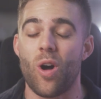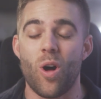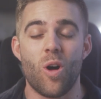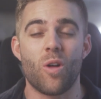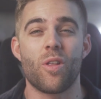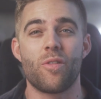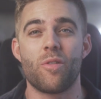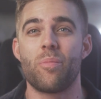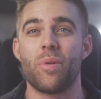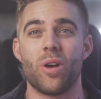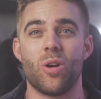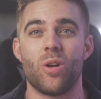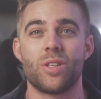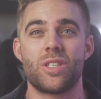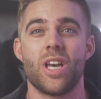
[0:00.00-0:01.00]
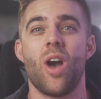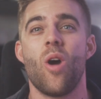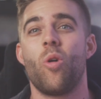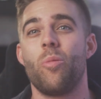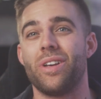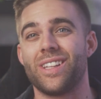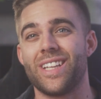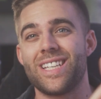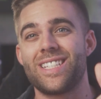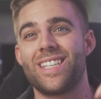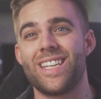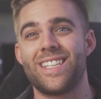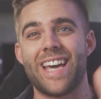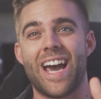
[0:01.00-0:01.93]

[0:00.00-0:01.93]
all of the builds will be listed